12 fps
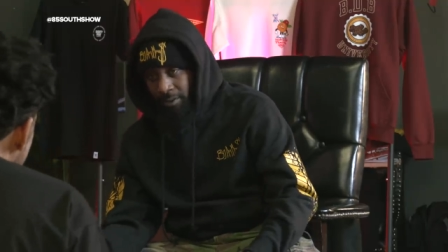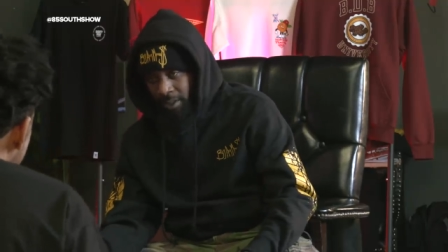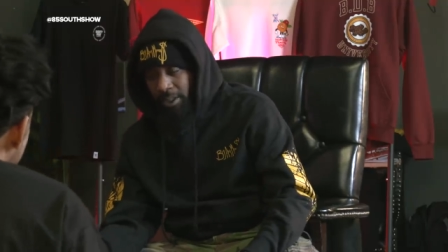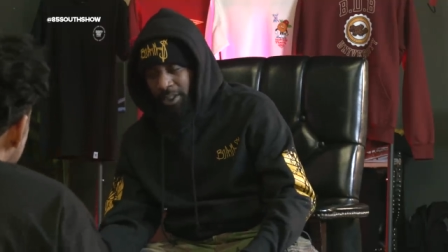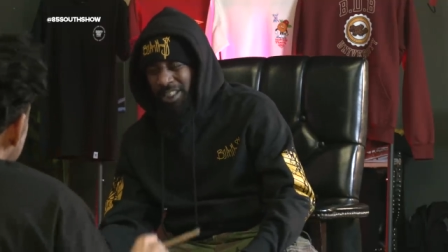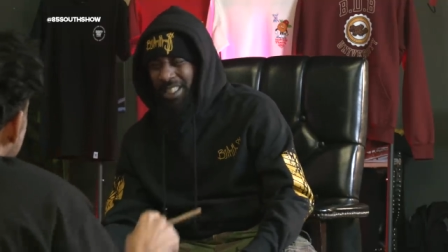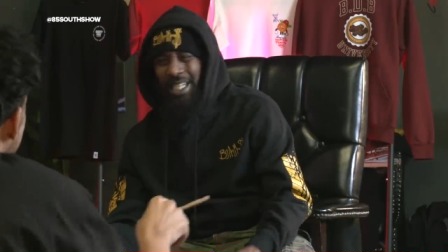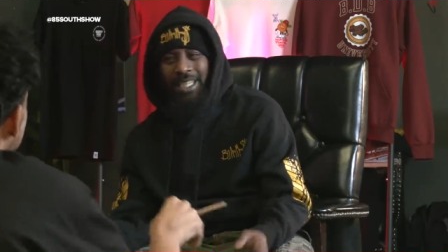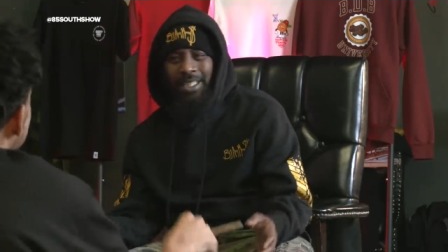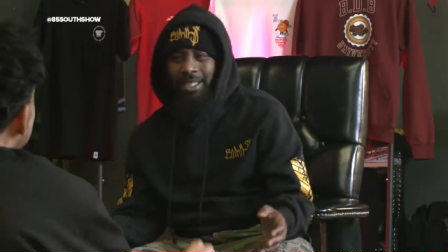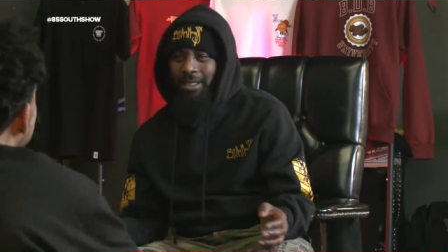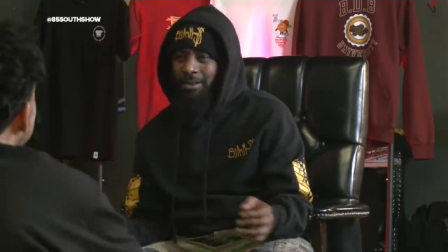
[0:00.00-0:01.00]
Yeah, shit
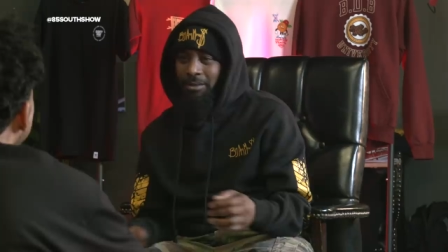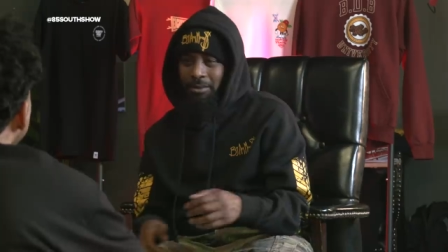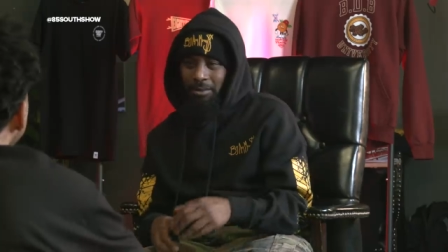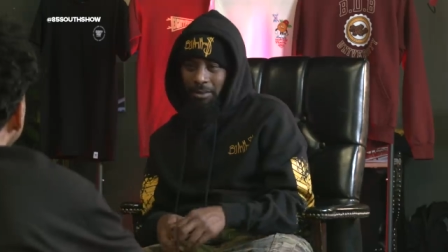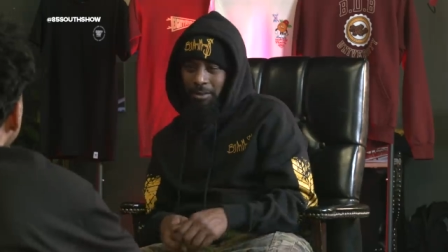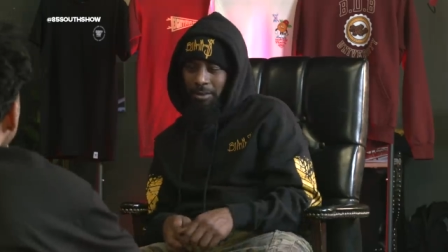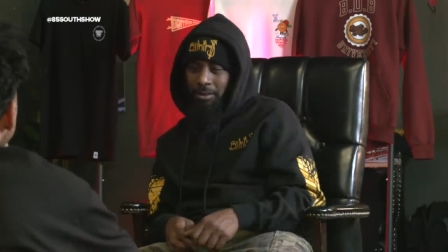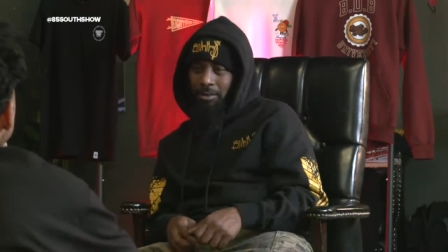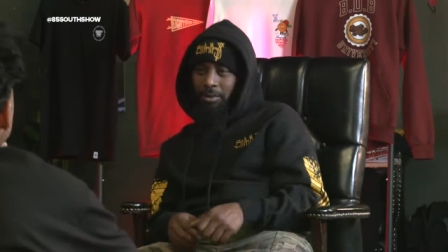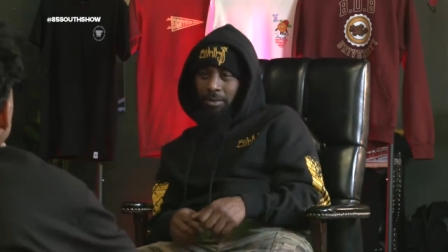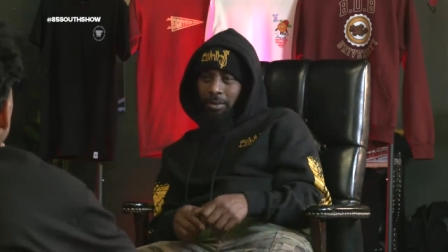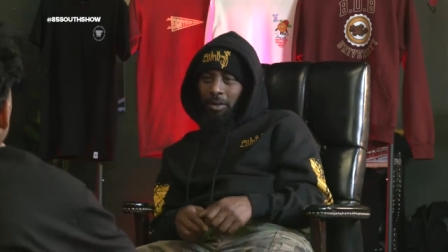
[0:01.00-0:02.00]
like that. That shit
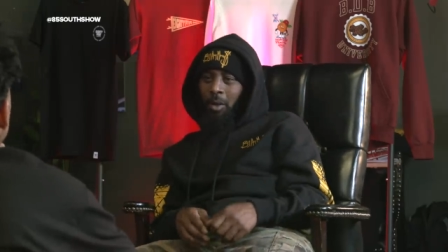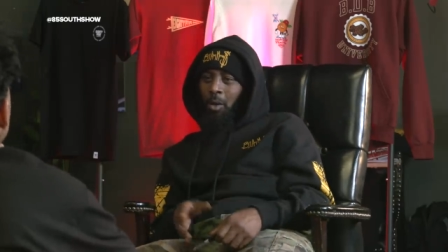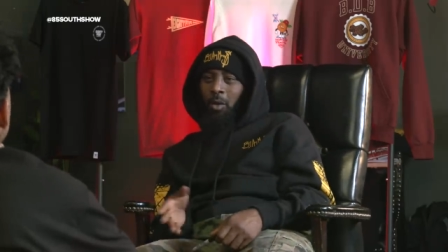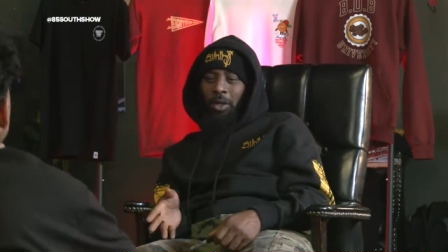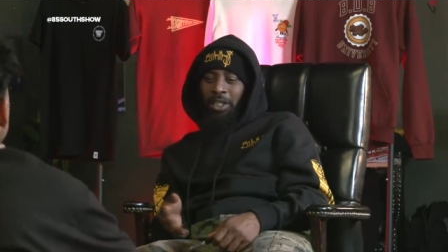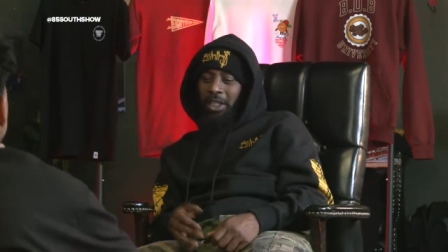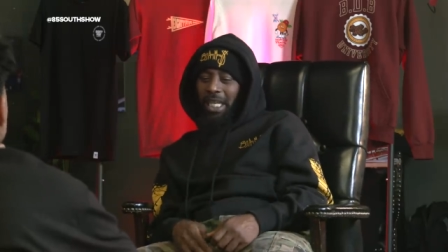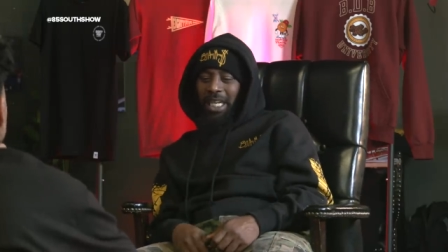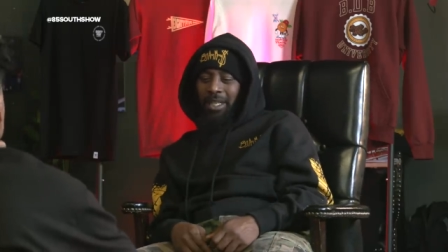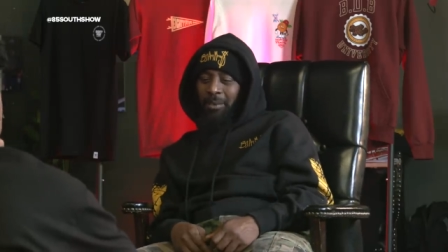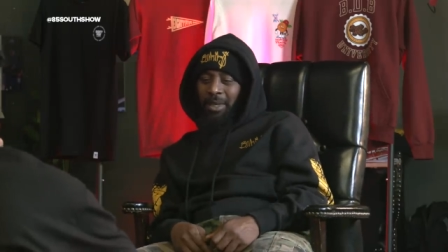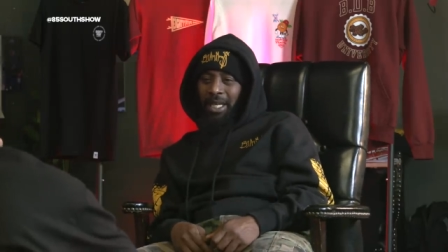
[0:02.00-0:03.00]
is great. Whole engine got
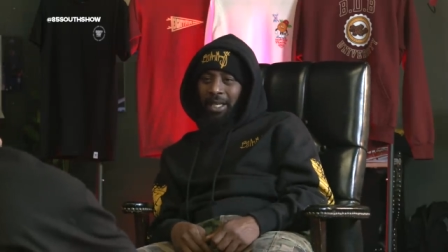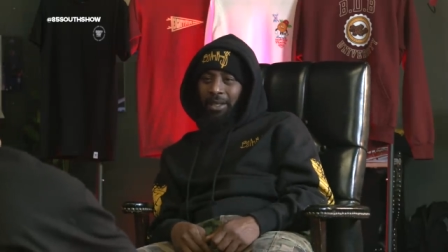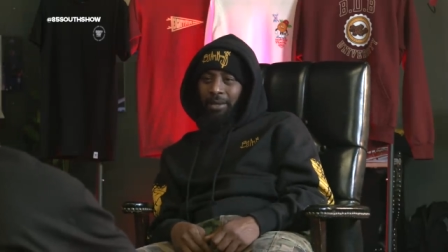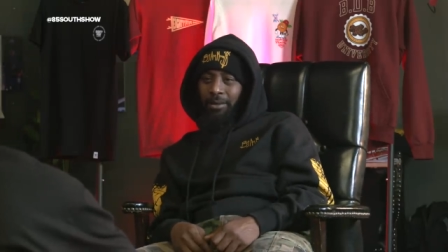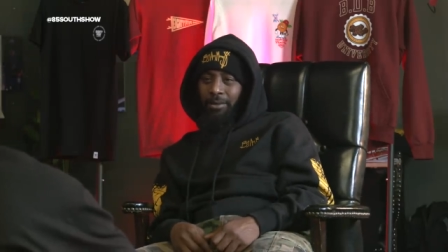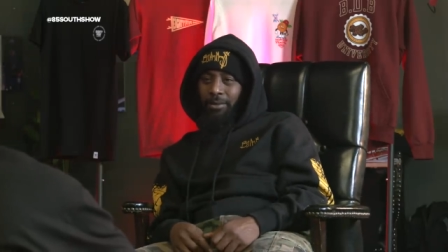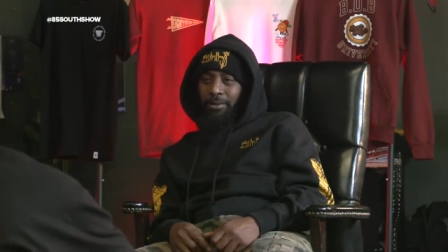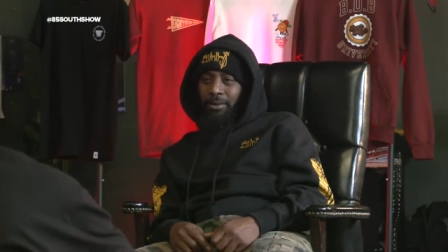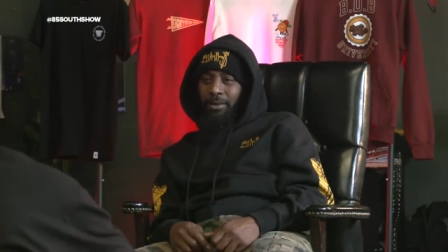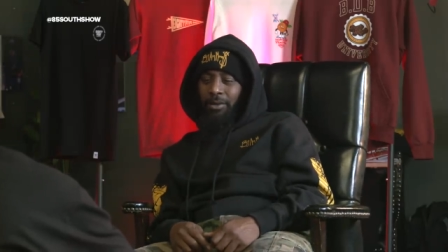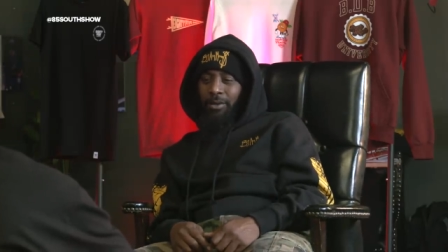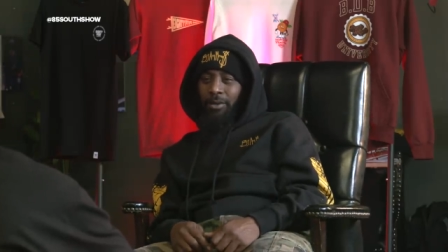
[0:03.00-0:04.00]
to come out of there. That shit
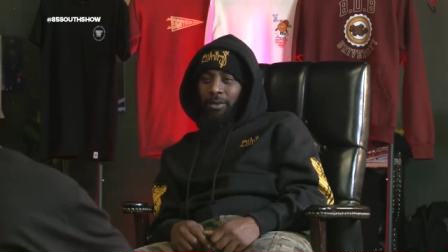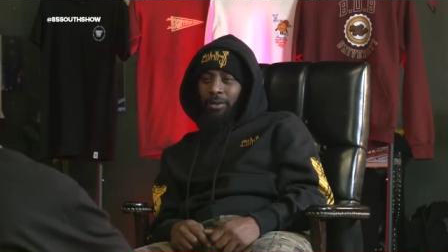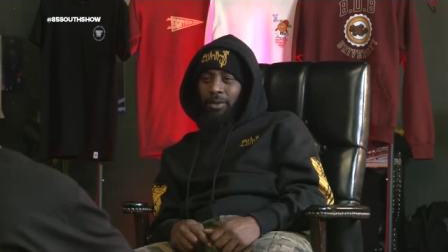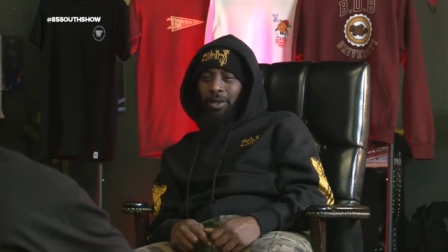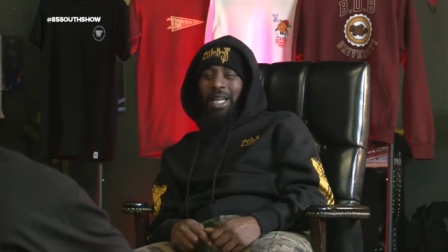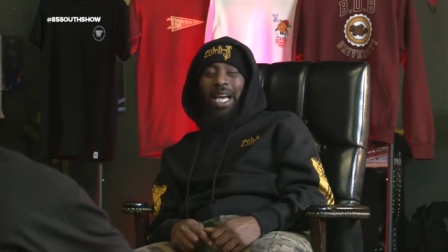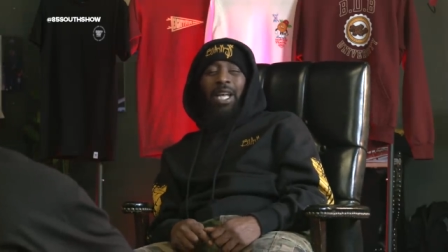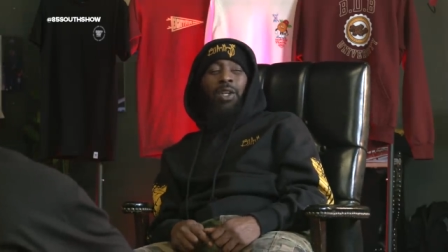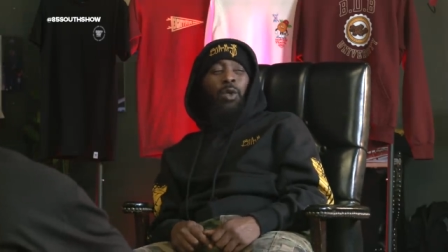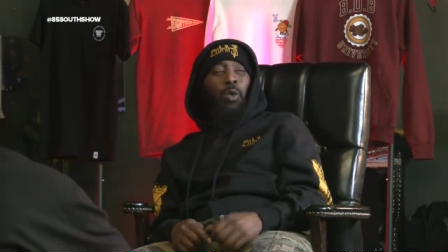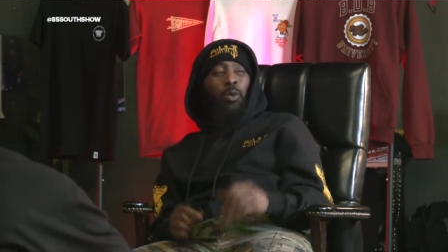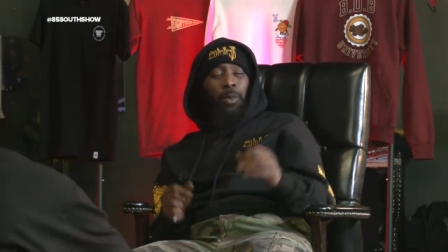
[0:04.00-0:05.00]
is great. Now I
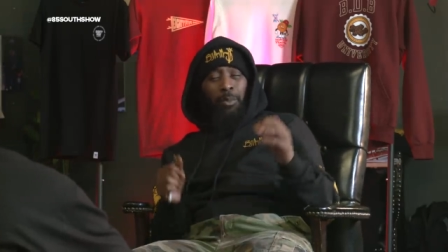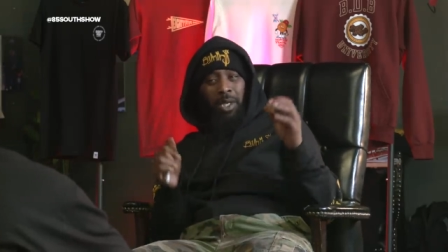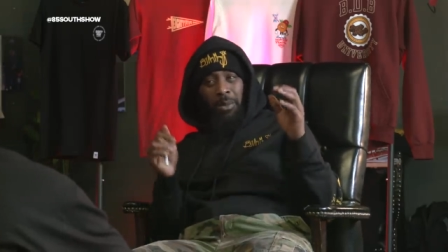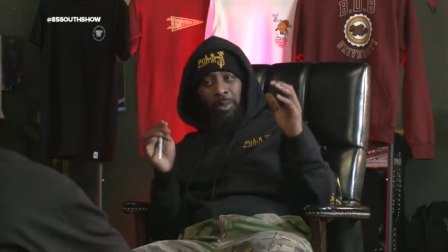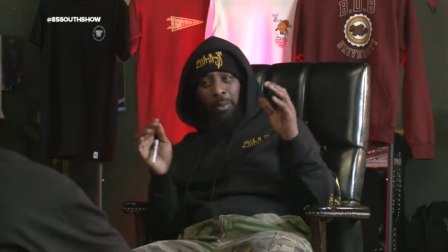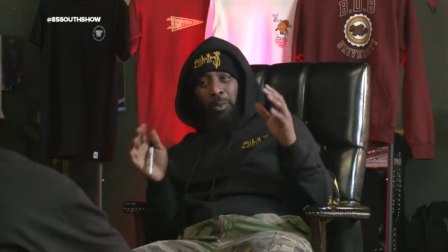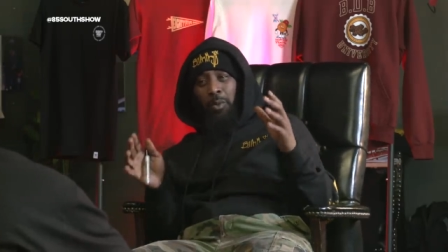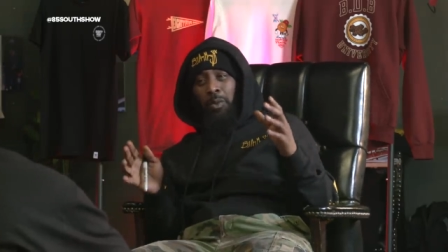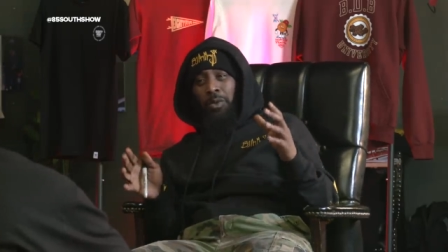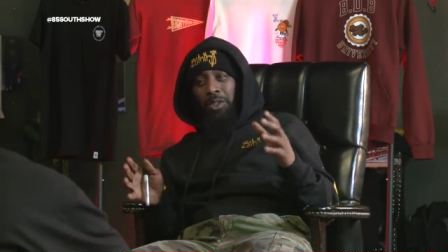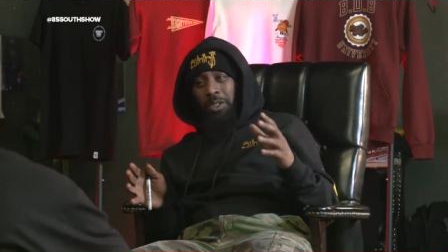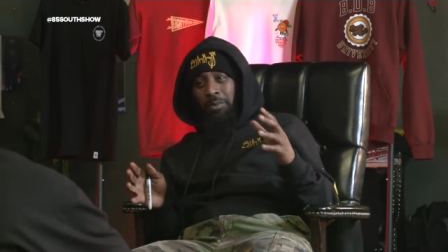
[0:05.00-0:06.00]
knew when Bobby
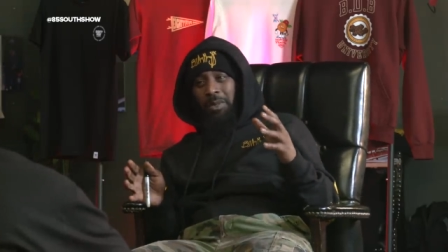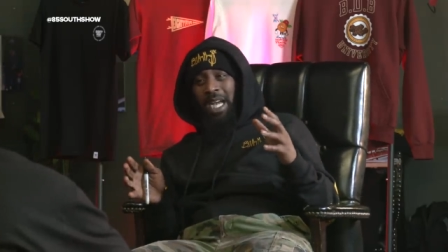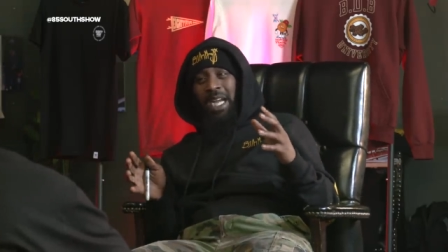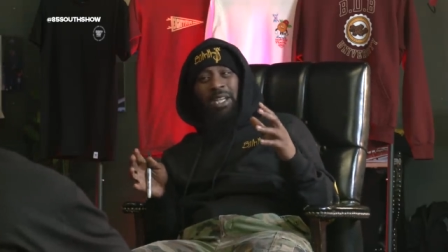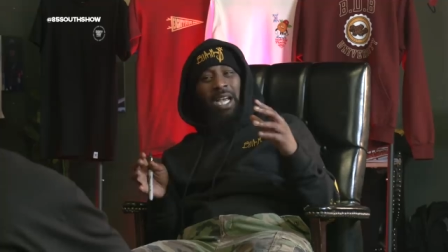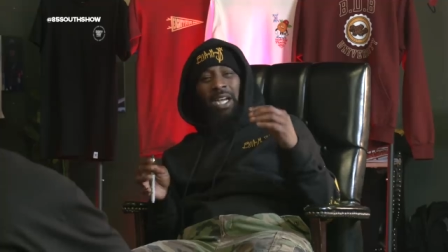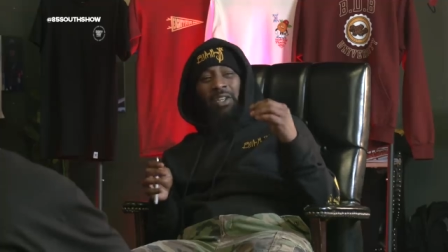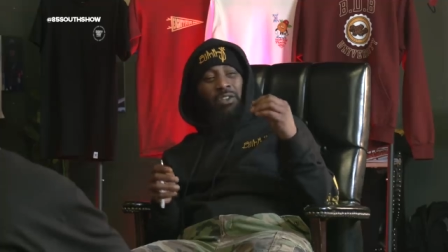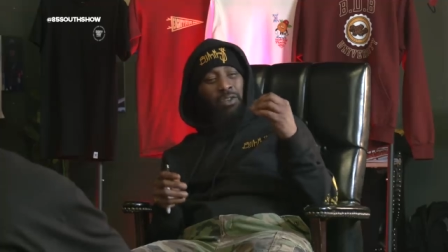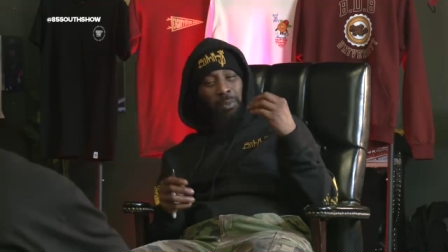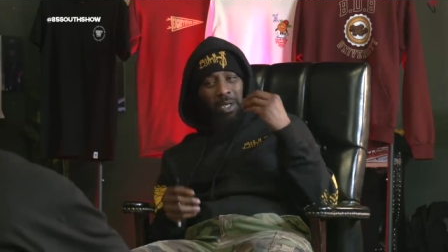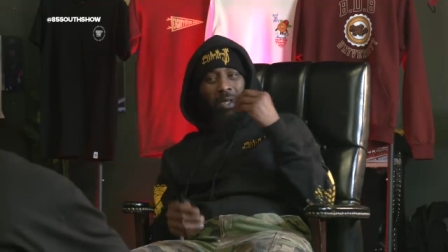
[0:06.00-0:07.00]
pulled up, I, I could
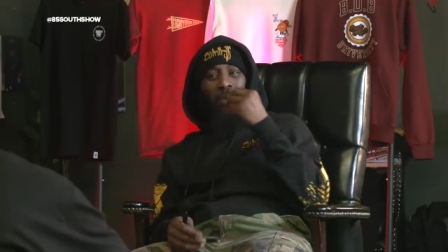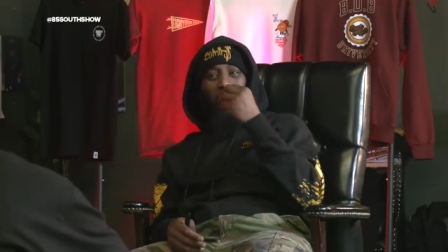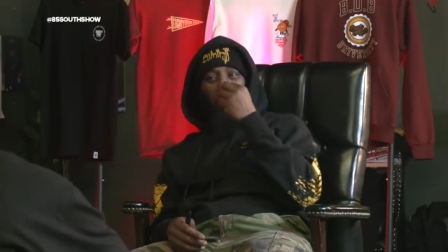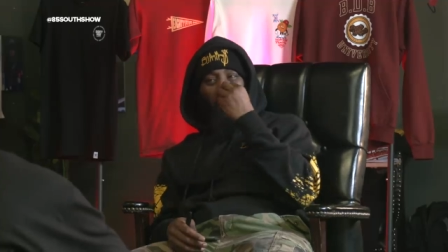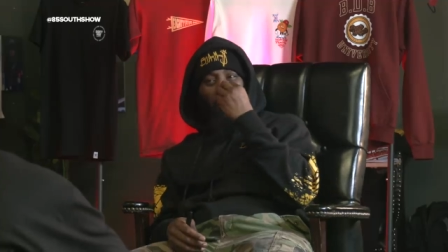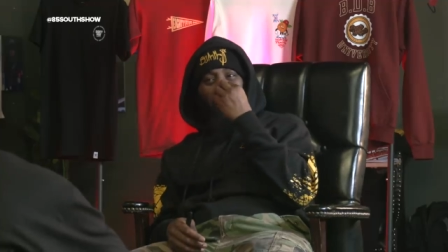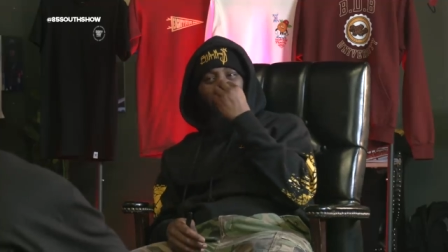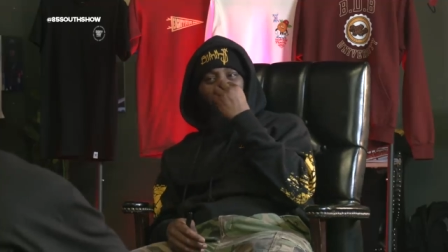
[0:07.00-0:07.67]
smell the oil.